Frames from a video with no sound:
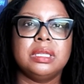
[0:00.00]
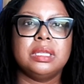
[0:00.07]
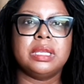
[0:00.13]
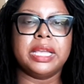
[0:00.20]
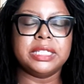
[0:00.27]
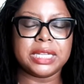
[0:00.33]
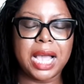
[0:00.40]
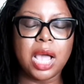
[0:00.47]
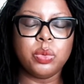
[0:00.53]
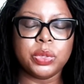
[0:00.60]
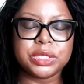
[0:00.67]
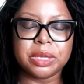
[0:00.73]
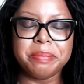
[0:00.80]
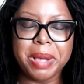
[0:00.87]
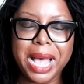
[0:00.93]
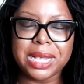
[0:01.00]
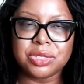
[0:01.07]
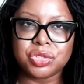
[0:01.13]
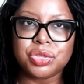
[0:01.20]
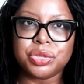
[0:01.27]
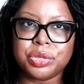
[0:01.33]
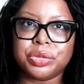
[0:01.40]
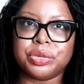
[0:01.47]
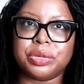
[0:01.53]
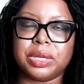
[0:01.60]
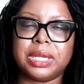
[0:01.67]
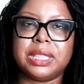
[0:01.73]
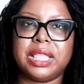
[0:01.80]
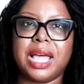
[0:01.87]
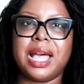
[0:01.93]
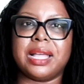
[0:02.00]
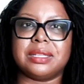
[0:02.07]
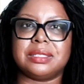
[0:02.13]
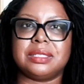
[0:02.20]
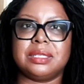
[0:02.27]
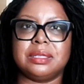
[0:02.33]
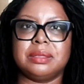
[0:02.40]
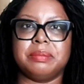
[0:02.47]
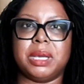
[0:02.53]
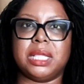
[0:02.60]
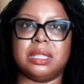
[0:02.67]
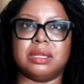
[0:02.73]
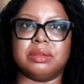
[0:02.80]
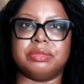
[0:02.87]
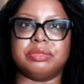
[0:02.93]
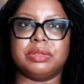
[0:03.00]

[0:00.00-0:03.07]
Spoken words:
And I was a master at that, my love.